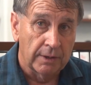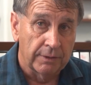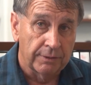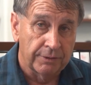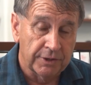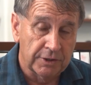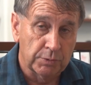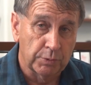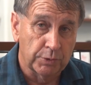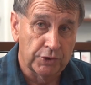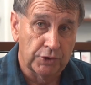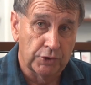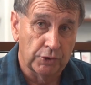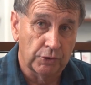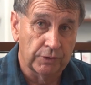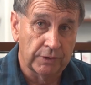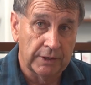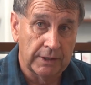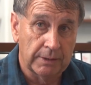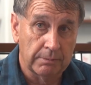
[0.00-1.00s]
this would
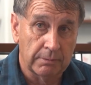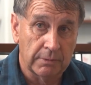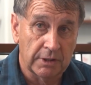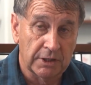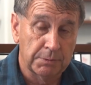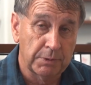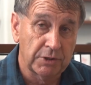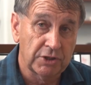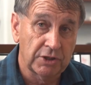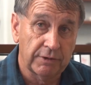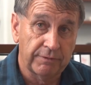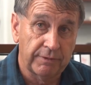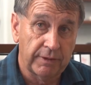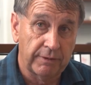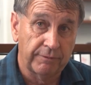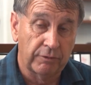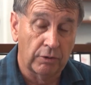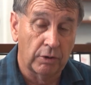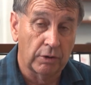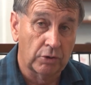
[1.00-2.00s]
suit them, especially if
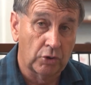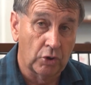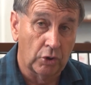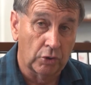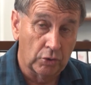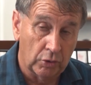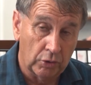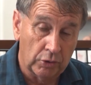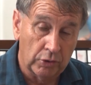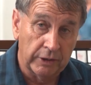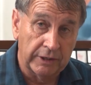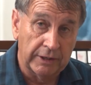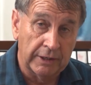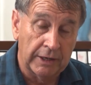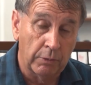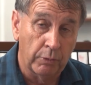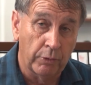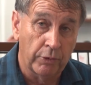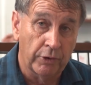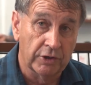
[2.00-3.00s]
they've got good
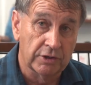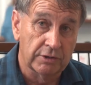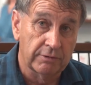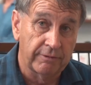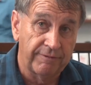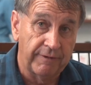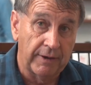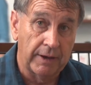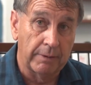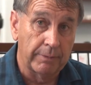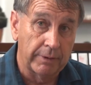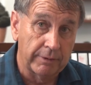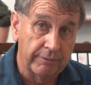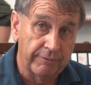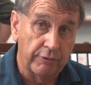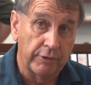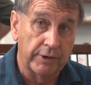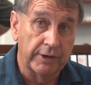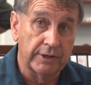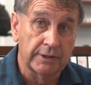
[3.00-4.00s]
networks of family,
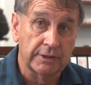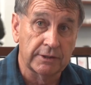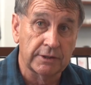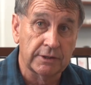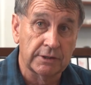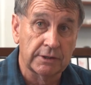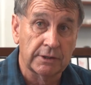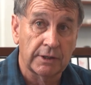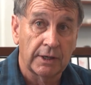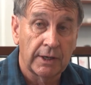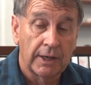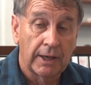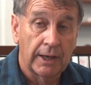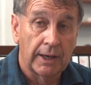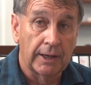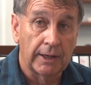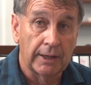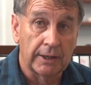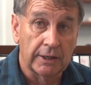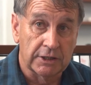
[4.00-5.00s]
friends,
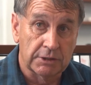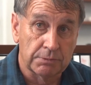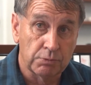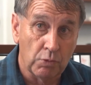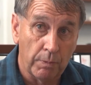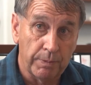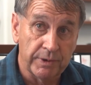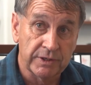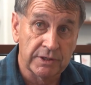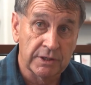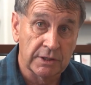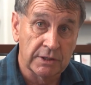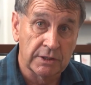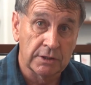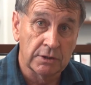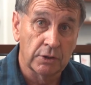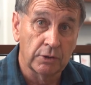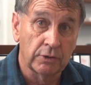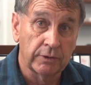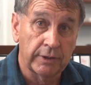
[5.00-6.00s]
small
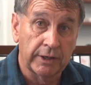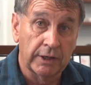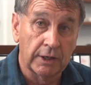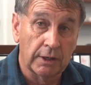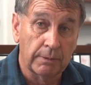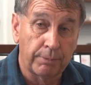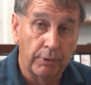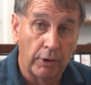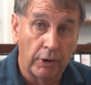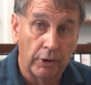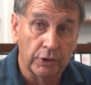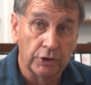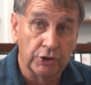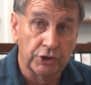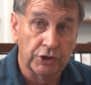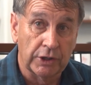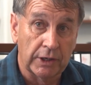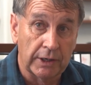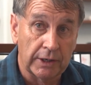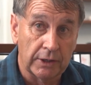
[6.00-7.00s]
businesses who they can
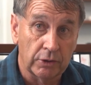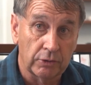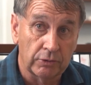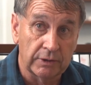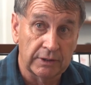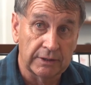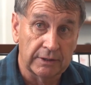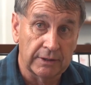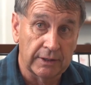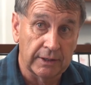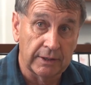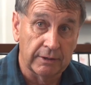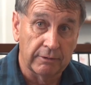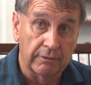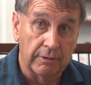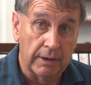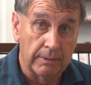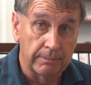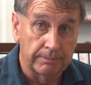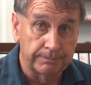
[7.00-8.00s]
approach, who need
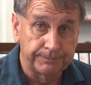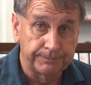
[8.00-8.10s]
their